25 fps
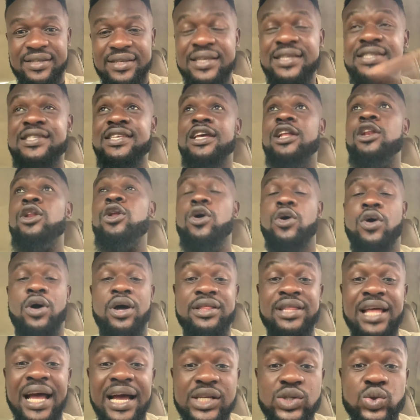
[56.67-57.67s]
is a law
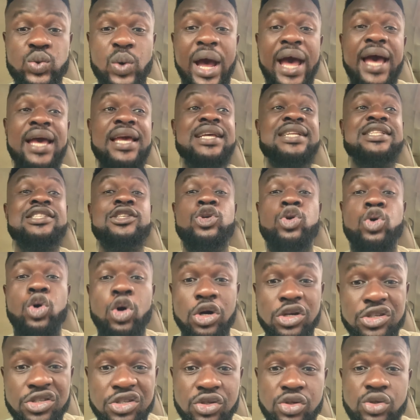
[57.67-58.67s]
and that's why it
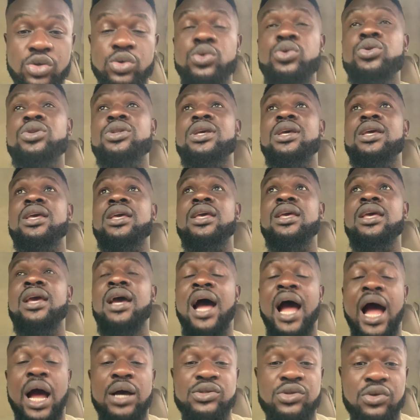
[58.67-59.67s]
goes through the
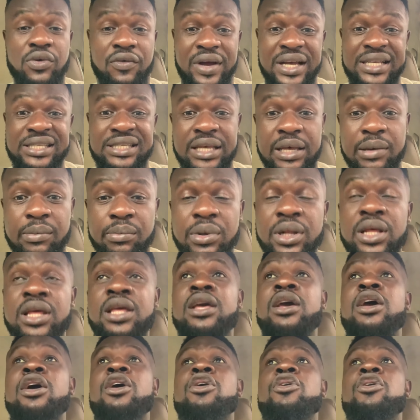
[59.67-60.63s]
house of assembly